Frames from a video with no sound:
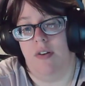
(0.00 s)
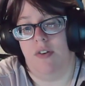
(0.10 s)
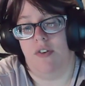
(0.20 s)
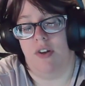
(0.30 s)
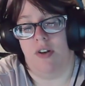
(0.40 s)

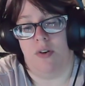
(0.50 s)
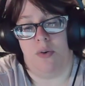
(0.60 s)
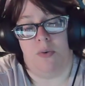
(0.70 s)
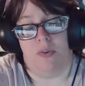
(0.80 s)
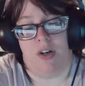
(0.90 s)

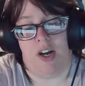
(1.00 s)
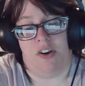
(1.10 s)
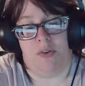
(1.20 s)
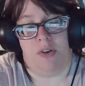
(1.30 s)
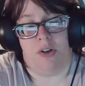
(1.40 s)
So, I
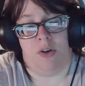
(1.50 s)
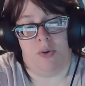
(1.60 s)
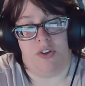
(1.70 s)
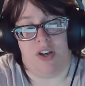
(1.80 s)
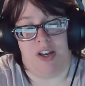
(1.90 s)
don't know
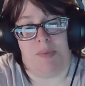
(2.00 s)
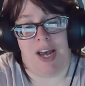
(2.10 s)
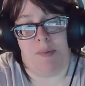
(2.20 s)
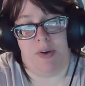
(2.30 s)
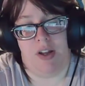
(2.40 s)
what's gonna end up
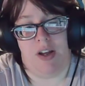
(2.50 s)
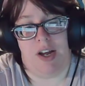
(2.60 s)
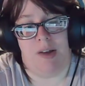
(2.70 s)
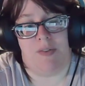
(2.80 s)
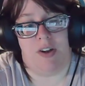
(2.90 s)
happening. I
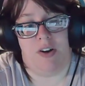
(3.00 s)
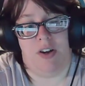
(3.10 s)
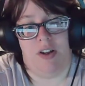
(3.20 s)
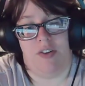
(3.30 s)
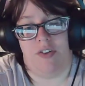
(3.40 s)
am
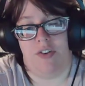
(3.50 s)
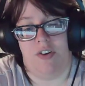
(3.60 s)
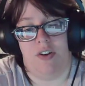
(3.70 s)
curious.